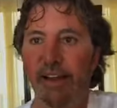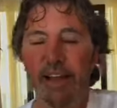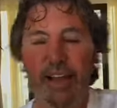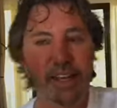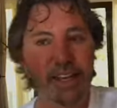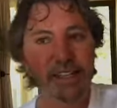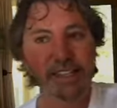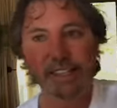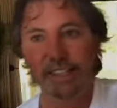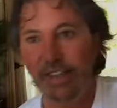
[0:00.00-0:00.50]

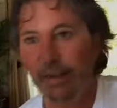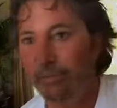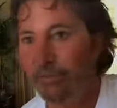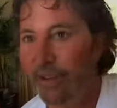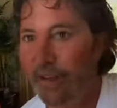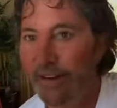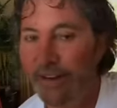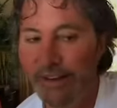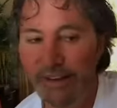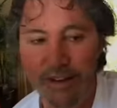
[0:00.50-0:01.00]
And it's
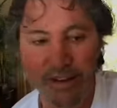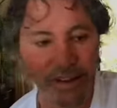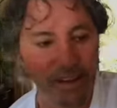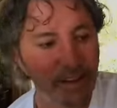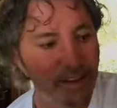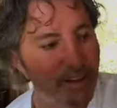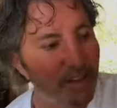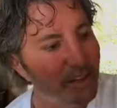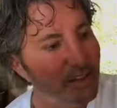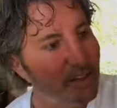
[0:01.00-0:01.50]
something
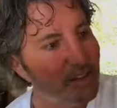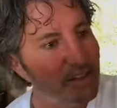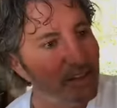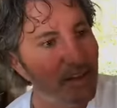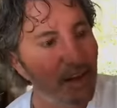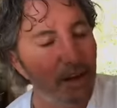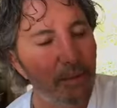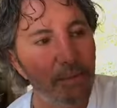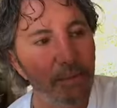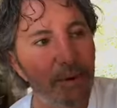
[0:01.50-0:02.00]
that there's
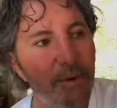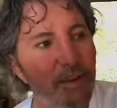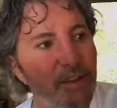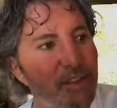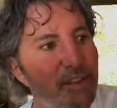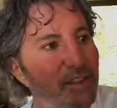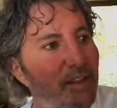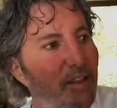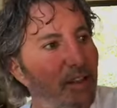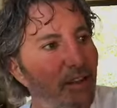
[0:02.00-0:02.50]
not a
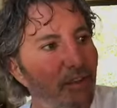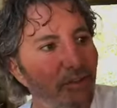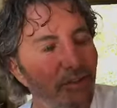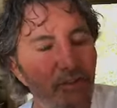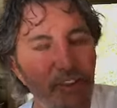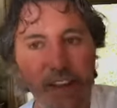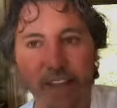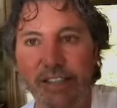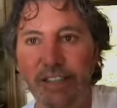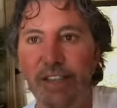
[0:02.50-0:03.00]
person on the
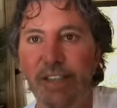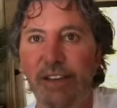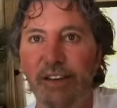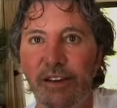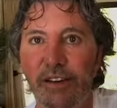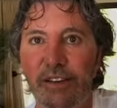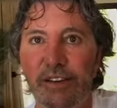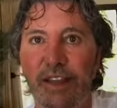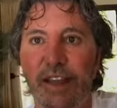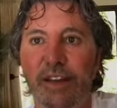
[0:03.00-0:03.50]
face of the
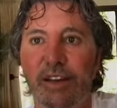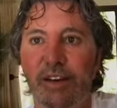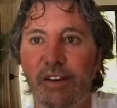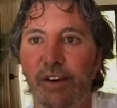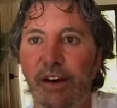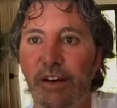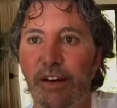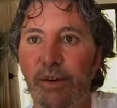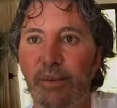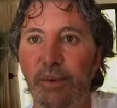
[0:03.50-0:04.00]
earth that could
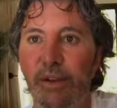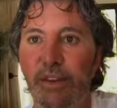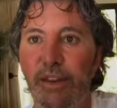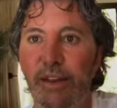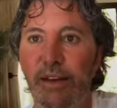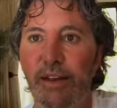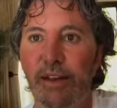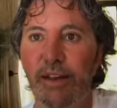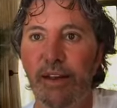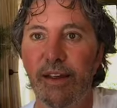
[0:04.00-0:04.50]
argue with it.